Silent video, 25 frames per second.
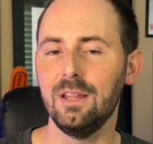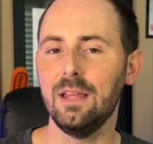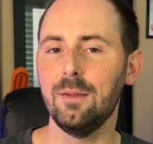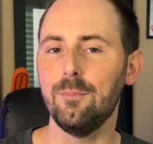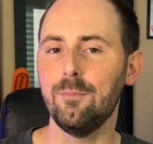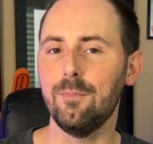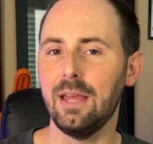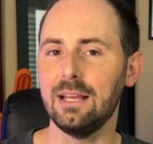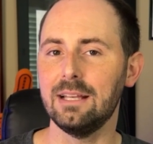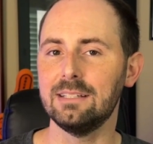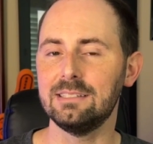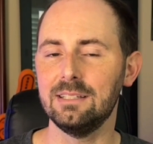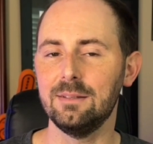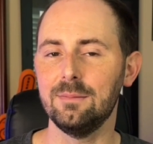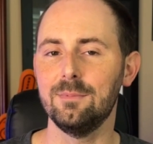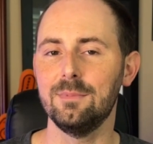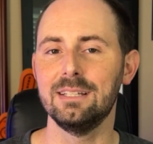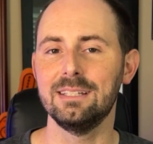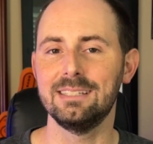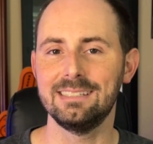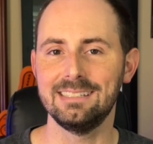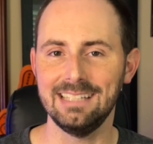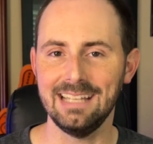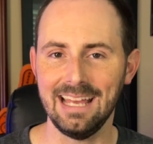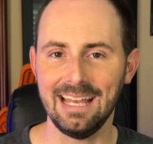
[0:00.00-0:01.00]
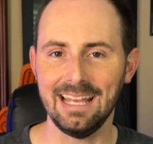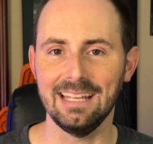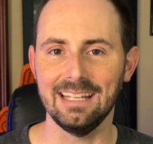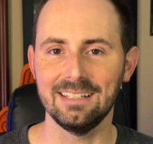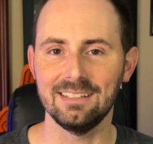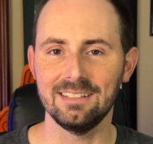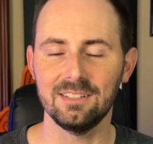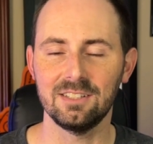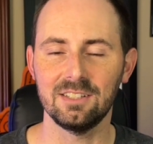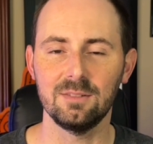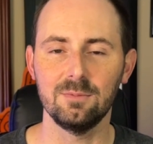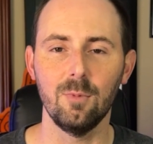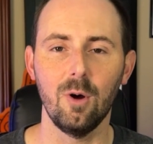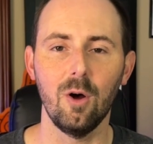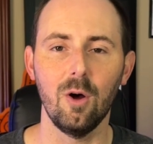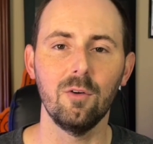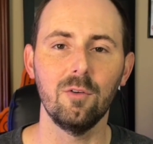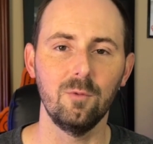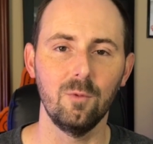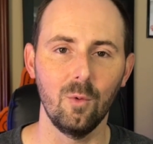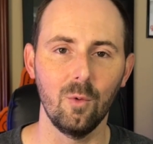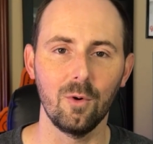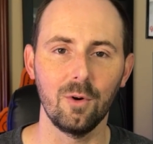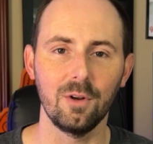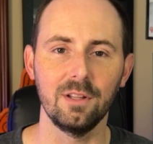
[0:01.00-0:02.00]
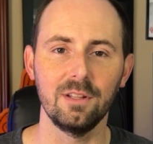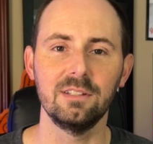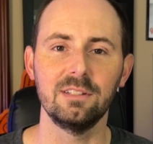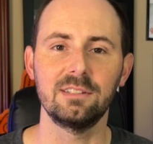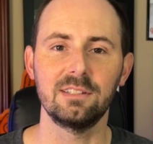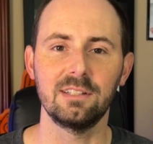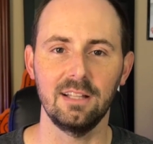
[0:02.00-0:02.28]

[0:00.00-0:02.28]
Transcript: it makes him the second small forward in this